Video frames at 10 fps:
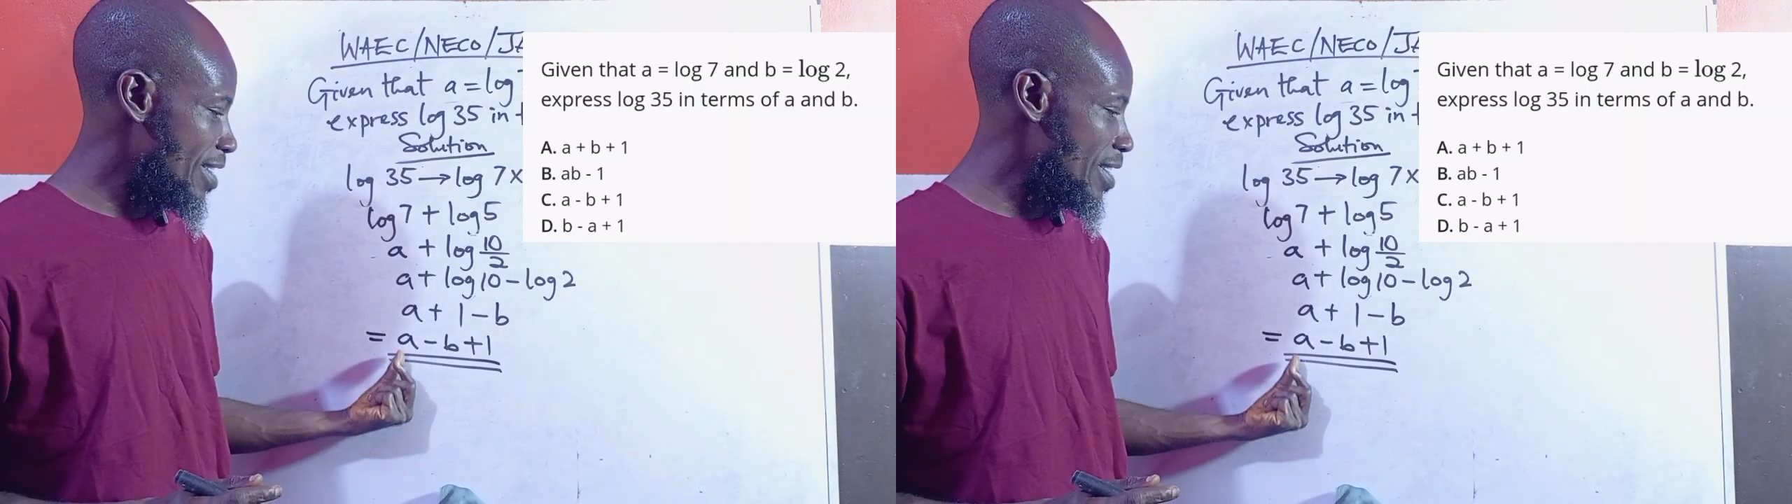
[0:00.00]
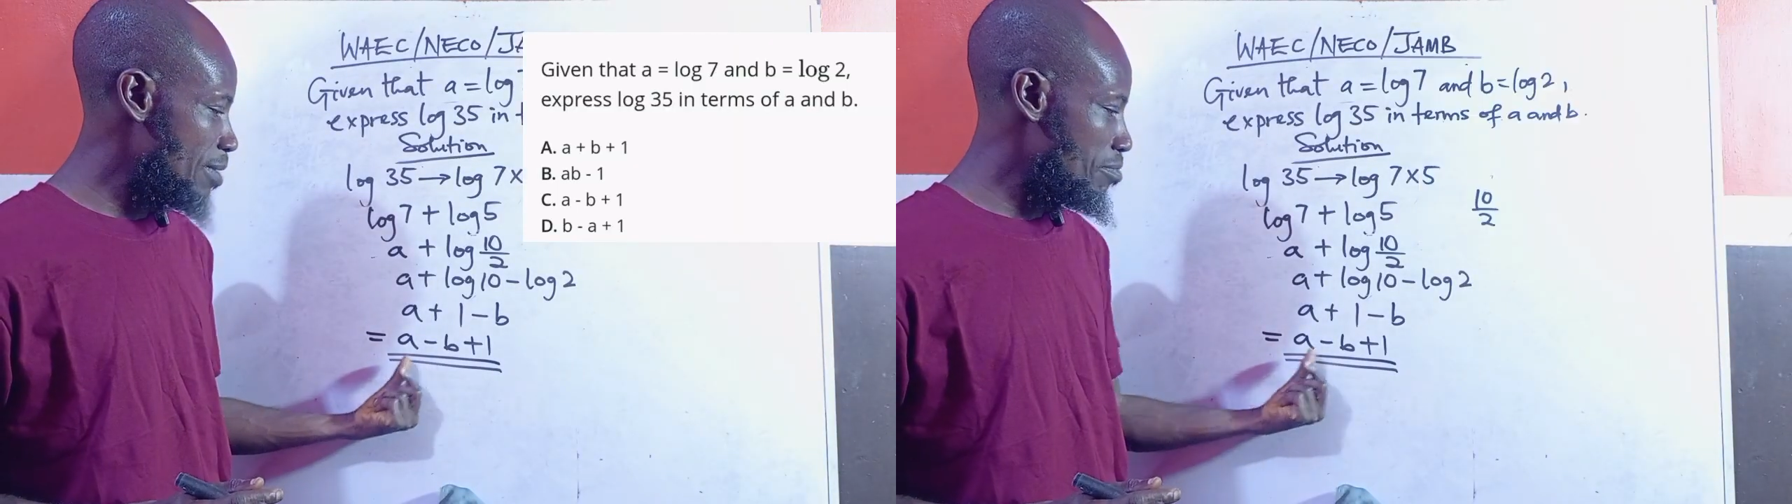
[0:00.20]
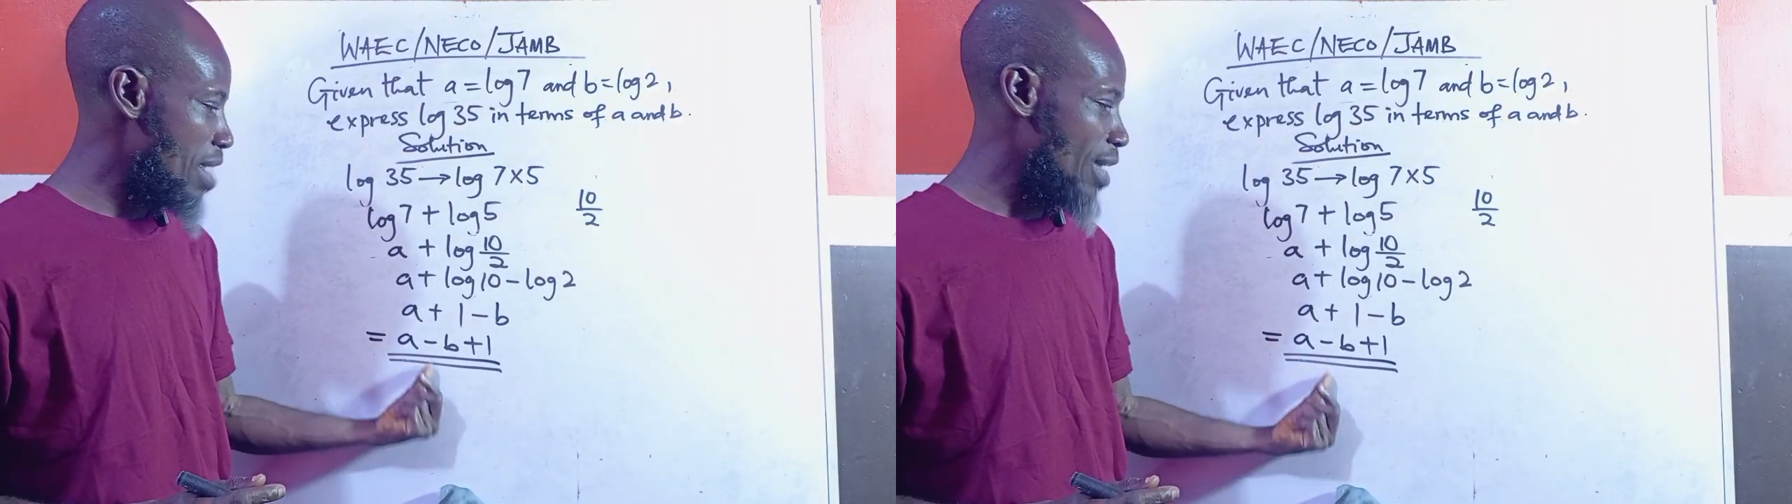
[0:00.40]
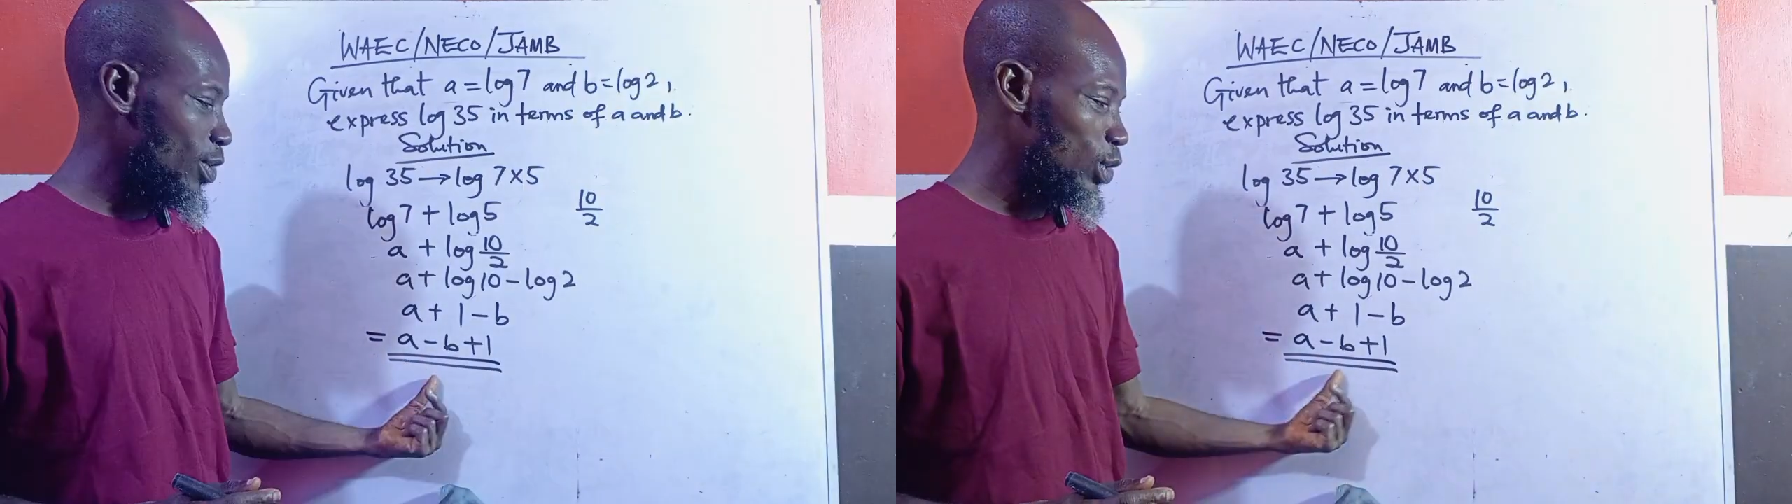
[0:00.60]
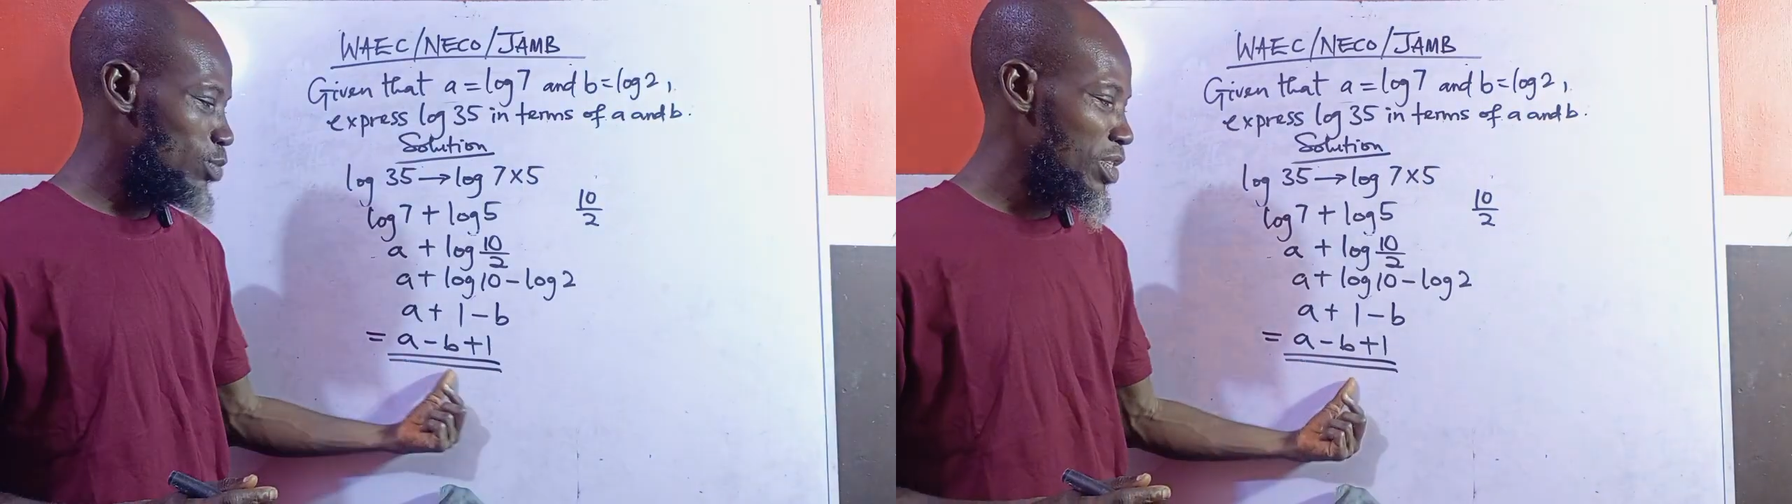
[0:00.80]
A
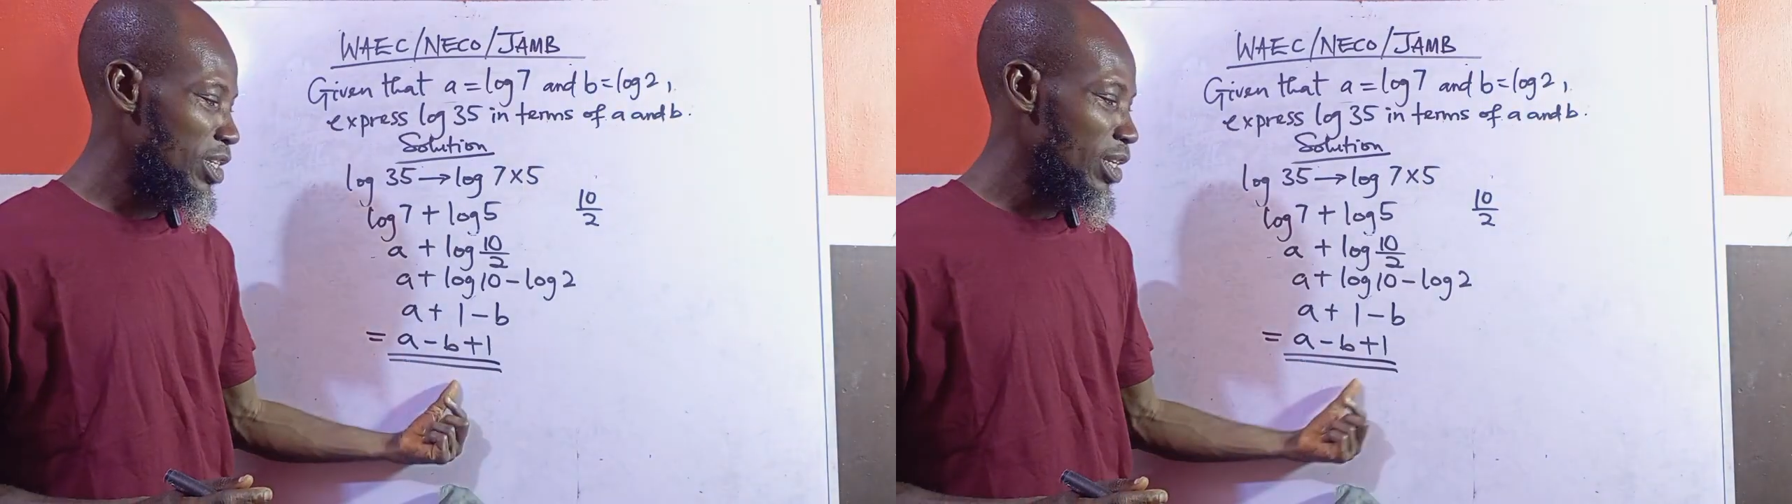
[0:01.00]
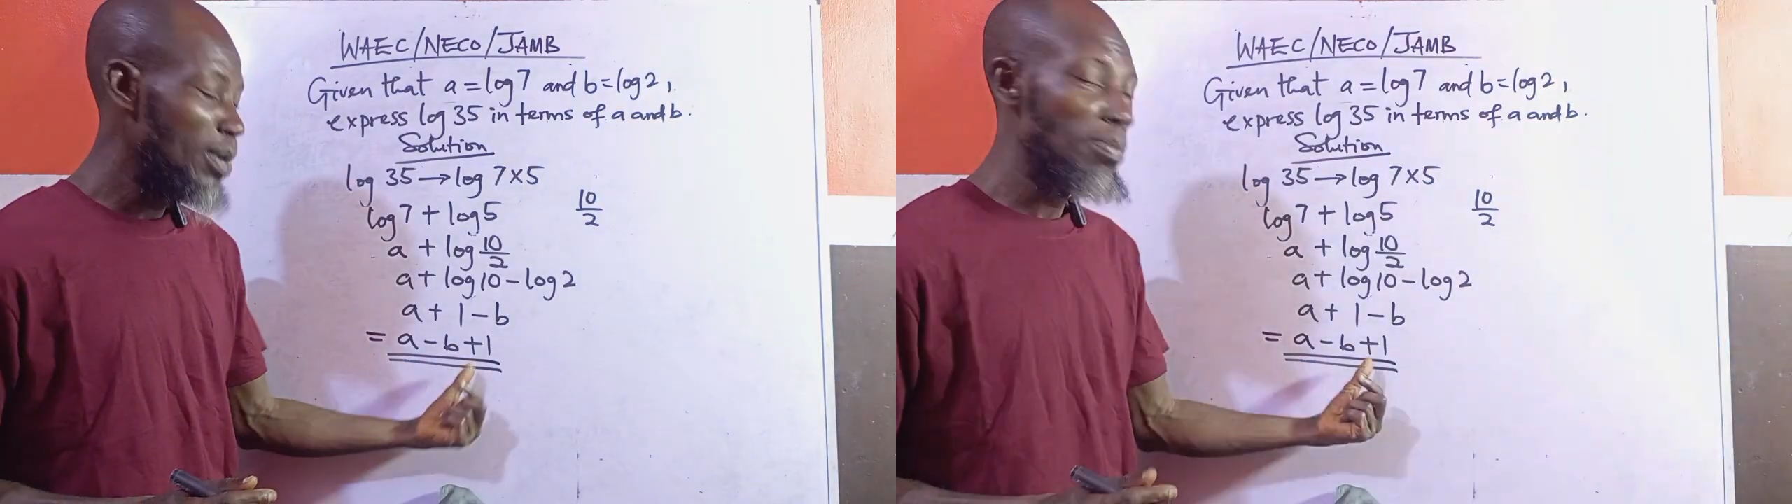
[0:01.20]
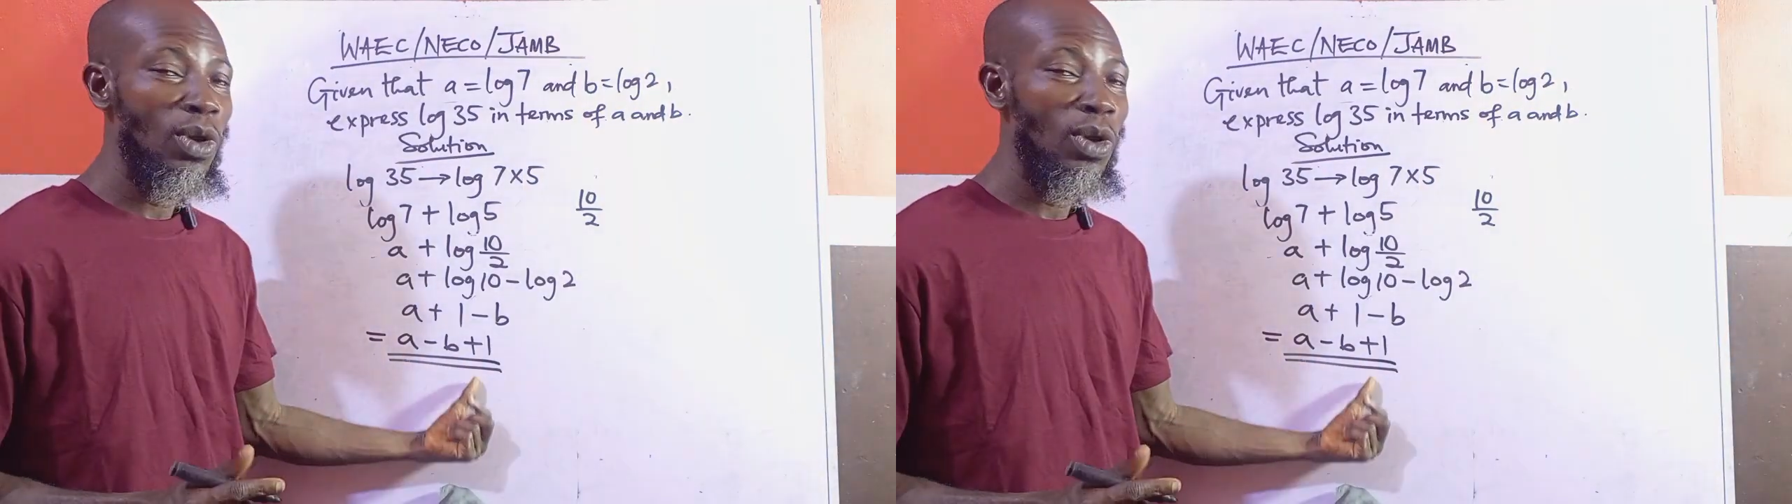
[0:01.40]
minus B